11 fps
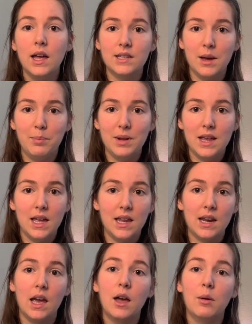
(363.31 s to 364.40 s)
dump it
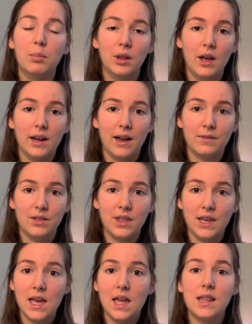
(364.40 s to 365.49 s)
in, plug everything
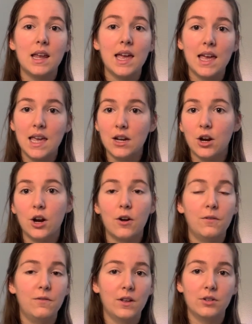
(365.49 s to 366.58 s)
in, heater,
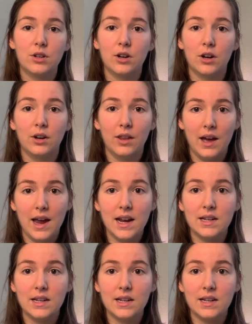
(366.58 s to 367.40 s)
filter, light.